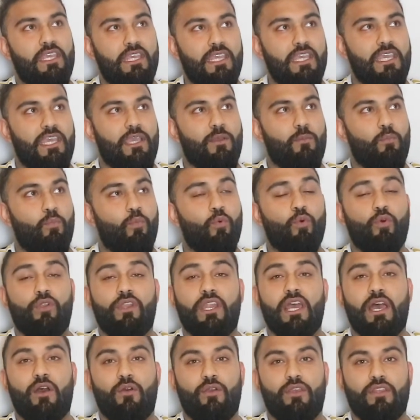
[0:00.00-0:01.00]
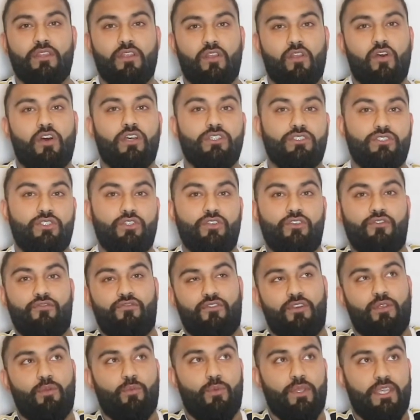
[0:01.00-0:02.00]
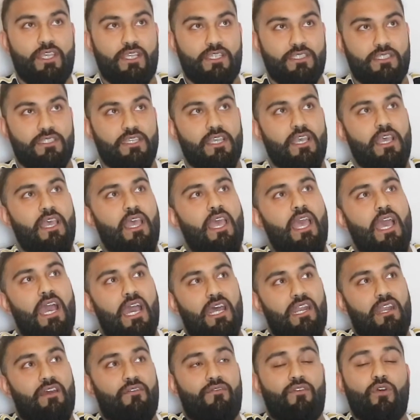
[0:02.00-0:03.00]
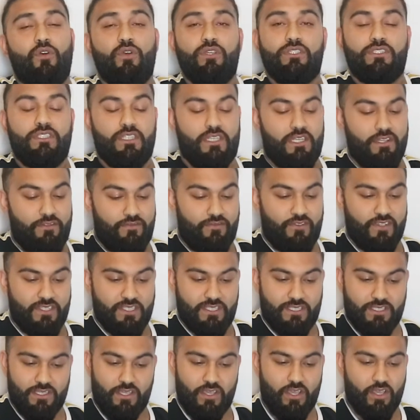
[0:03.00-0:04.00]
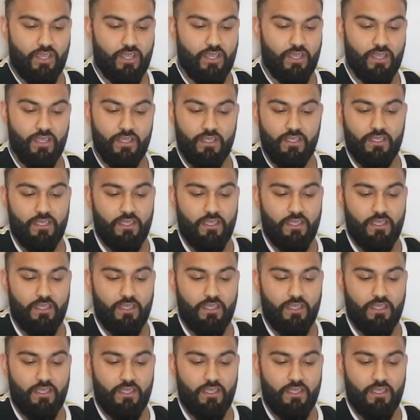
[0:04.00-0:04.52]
eating more now in the last 2-3 weeks, and I've noticed the difference are